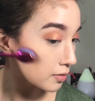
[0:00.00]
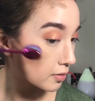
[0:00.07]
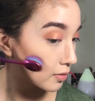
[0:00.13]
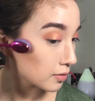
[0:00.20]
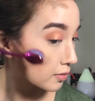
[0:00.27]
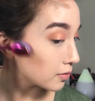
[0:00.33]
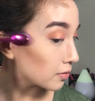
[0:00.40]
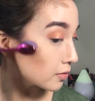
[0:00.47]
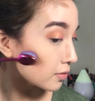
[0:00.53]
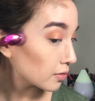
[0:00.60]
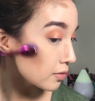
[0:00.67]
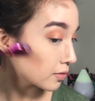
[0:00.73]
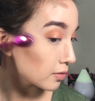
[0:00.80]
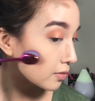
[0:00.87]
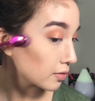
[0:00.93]
just blend
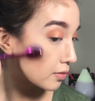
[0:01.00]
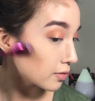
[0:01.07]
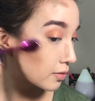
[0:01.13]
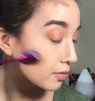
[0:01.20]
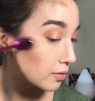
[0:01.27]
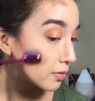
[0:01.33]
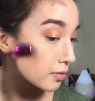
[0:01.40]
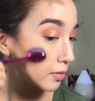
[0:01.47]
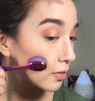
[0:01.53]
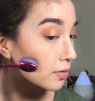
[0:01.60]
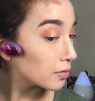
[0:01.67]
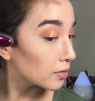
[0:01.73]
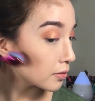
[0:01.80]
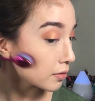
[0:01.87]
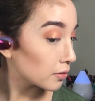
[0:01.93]
out the colors so
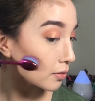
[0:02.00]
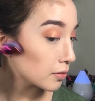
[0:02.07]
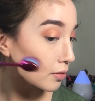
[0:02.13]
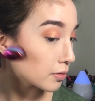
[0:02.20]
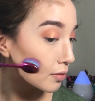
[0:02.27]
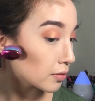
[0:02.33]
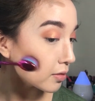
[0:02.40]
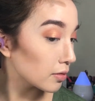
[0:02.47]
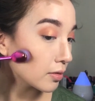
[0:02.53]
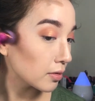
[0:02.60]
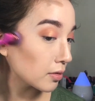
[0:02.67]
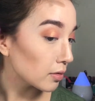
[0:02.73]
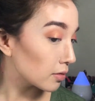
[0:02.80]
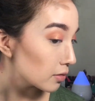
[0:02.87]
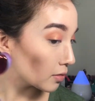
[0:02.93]
flawlessly
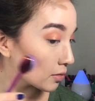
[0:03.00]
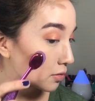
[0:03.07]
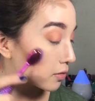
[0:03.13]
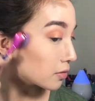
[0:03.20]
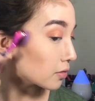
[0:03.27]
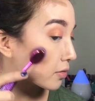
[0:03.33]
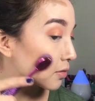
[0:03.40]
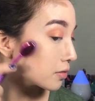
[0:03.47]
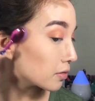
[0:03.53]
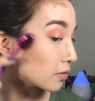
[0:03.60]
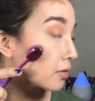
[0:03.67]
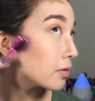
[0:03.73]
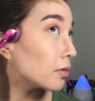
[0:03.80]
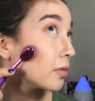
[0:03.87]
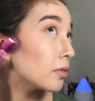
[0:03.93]
and so
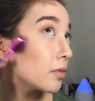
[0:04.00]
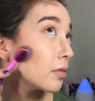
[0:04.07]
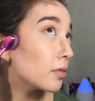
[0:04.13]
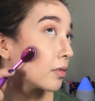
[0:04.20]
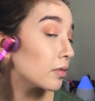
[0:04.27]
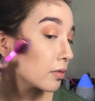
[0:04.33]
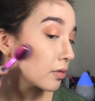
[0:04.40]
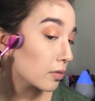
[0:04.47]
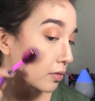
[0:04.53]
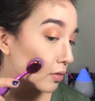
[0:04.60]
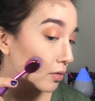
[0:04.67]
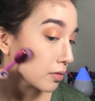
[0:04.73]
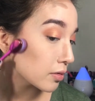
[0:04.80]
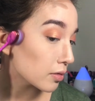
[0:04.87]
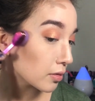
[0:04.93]
seamlessly, and they don't
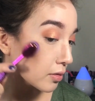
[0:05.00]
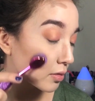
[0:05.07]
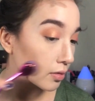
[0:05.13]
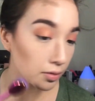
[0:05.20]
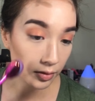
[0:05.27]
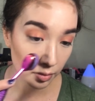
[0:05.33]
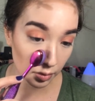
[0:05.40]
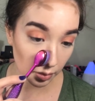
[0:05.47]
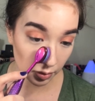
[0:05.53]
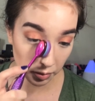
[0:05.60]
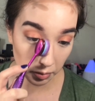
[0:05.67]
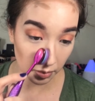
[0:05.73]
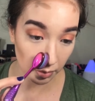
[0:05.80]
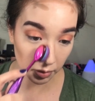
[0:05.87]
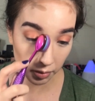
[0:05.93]
move around my
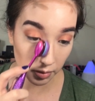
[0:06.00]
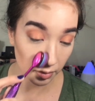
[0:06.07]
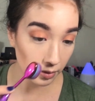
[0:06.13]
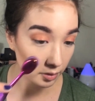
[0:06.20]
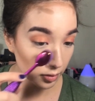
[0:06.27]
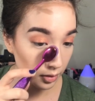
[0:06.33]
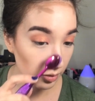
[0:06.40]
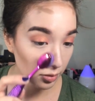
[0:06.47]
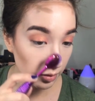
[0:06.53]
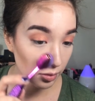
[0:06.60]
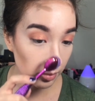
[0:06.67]
foundation underneath.